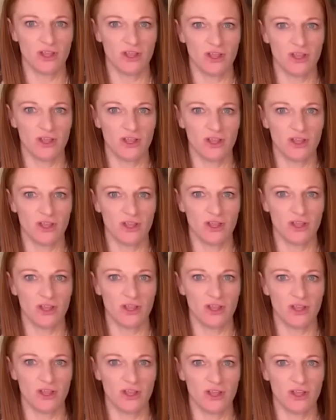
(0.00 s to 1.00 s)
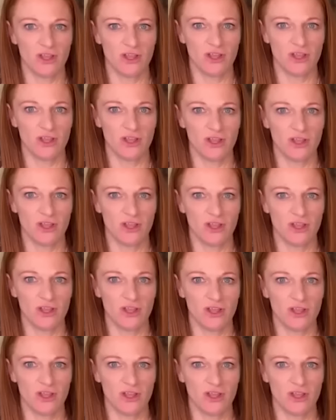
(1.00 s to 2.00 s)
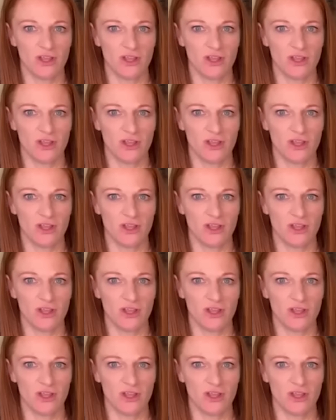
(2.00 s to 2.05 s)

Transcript: This person isn't speaking.